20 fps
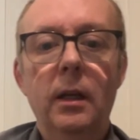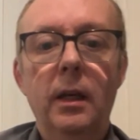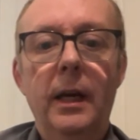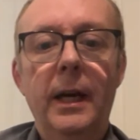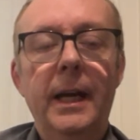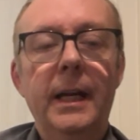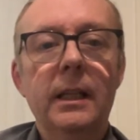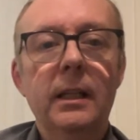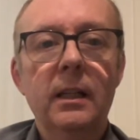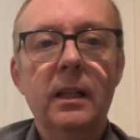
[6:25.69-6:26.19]

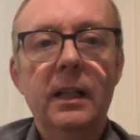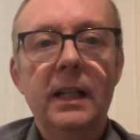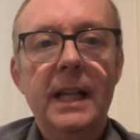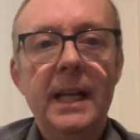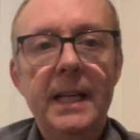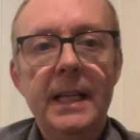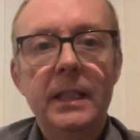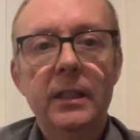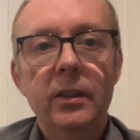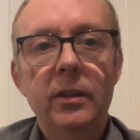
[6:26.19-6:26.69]
and
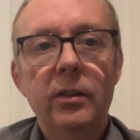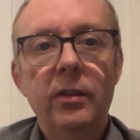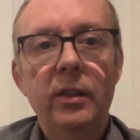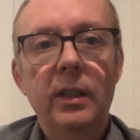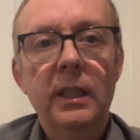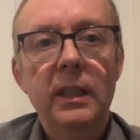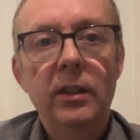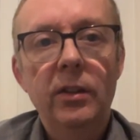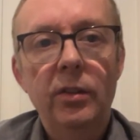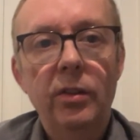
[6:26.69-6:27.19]
lend
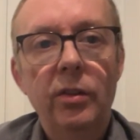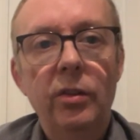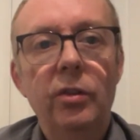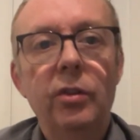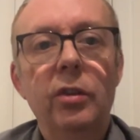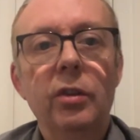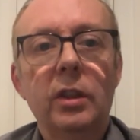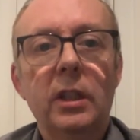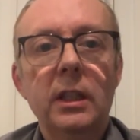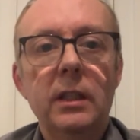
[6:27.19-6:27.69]
is
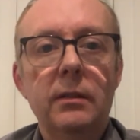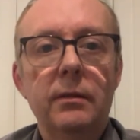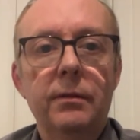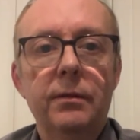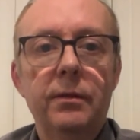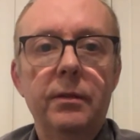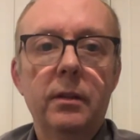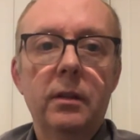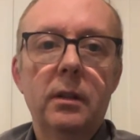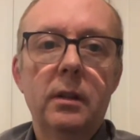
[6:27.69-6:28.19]
to
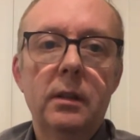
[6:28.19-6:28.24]
give.